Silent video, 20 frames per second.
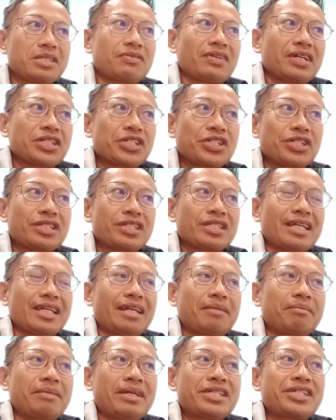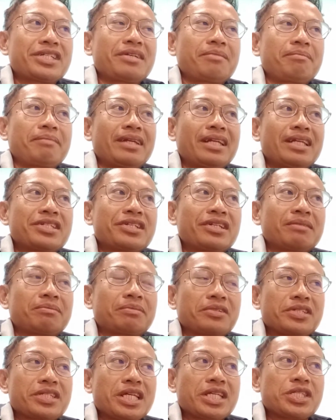functions, and managerial
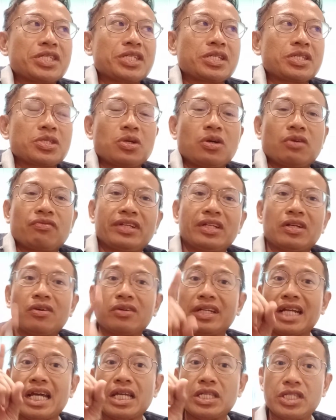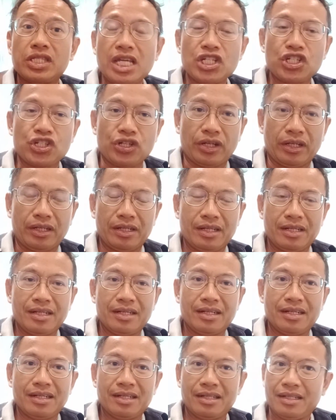processes of an organization.
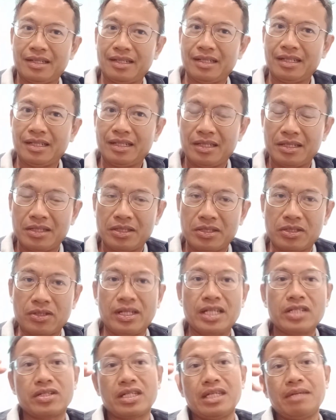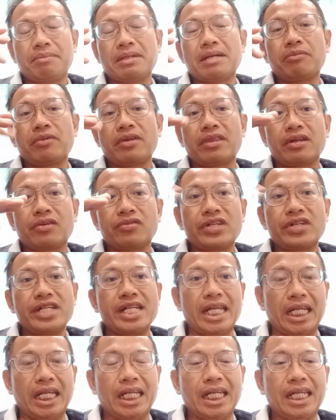So you need to keep up with the reading.